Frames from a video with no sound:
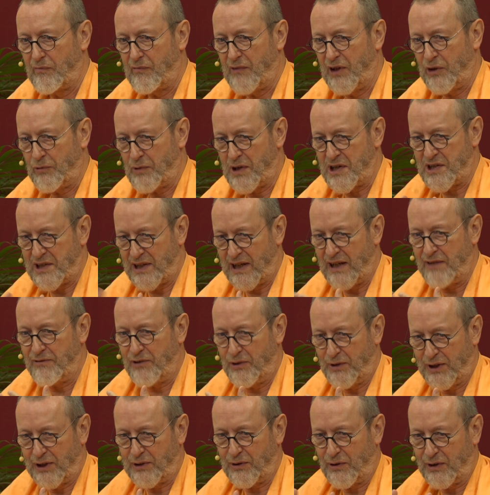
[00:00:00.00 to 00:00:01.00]
It was
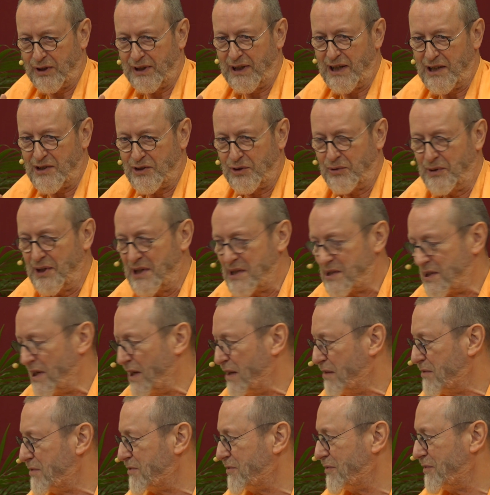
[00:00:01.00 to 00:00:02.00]
ever recognized to
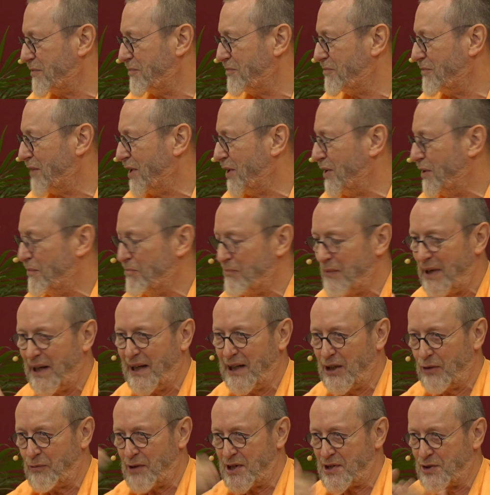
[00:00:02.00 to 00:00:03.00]
itself, but the
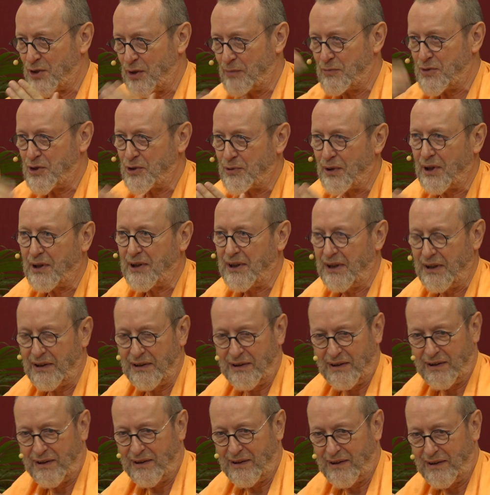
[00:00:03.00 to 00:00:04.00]
mind was obstructing
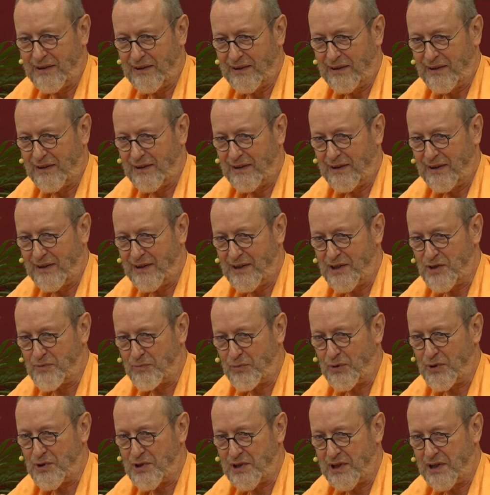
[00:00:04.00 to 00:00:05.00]
this
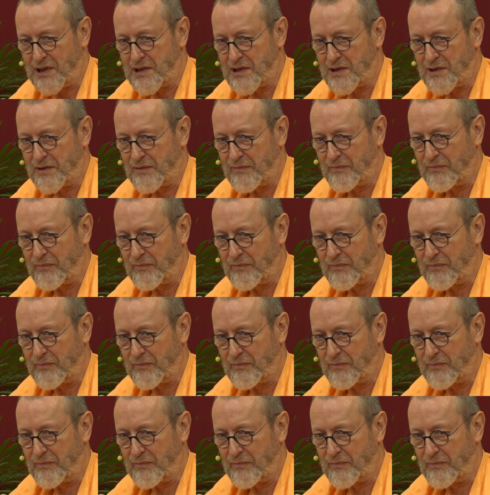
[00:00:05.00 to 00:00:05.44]
process.